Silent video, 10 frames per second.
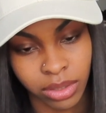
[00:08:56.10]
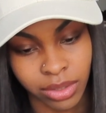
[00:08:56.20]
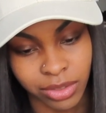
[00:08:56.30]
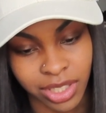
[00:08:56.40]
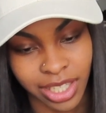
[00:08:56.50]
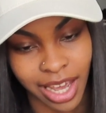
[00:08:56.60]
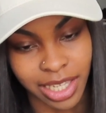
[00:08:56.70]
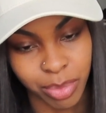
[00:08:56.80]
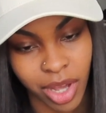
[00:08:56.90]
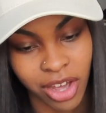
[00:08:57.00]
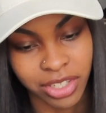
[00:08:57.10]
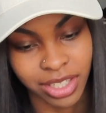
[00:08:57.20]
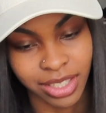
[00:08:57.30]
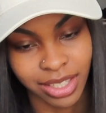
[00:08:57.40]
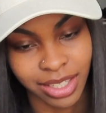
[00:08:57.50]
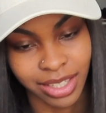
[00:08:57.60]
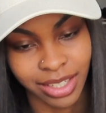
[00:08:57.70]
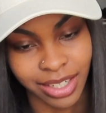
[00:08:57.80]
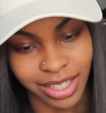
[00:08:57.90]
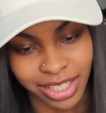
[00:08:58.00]
you see how it's pausing,
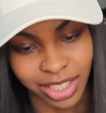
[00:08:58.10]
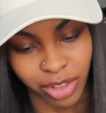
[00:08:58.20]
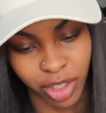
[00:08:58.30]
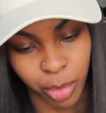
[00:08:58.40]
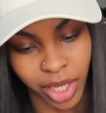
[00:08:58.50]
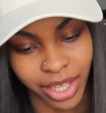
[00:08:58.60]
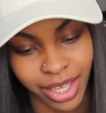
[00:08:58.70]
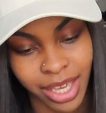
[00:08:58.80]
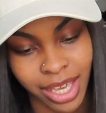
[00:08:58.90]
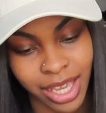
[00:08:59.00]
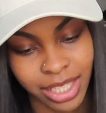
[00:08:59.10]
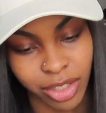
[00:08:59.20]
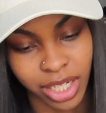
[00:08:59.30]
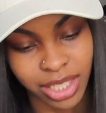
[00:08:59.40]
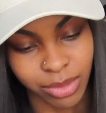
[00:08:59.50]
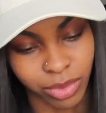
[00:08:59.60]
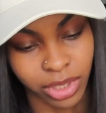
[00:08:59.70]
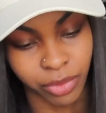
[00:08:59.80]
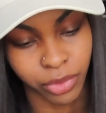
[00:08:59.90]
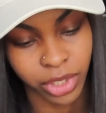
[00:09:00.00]
and then it's gonna go back. So that's
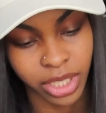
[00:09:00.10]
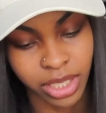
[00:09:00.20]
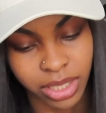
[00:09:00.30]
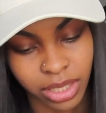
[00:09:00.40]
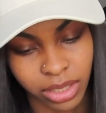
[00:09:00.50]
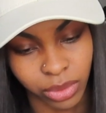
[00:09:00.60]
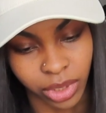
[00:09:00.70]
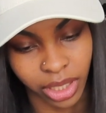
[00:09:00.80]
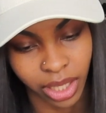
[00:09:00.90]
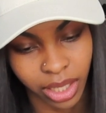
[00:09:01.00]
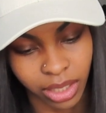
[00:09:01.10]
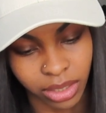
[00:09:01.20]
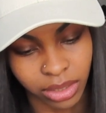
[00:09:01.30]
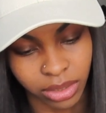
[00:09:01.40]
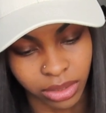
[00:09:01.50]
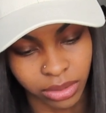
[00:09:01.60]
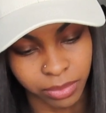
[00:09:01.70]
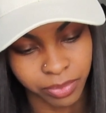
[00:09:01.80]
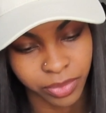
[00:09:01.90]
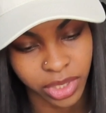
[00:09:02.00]
the freeze can do to that.
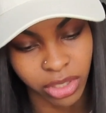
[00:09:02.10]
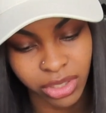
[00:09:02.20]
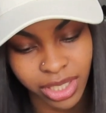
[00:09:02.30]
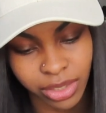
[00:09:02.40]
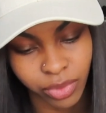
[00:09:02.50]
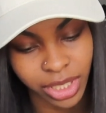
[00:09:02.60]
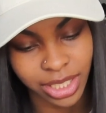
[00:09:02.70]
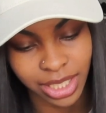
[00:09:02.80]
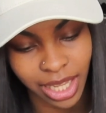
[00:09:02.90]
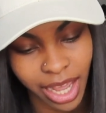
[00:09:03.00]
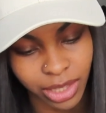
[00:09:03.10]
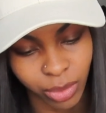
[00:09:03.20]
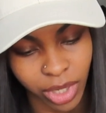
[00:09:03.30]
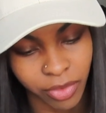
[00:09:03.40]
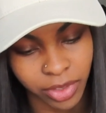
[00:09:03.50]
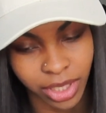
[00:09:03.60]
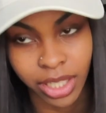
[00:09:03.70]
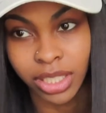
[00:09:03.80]
So you can just really slide through everything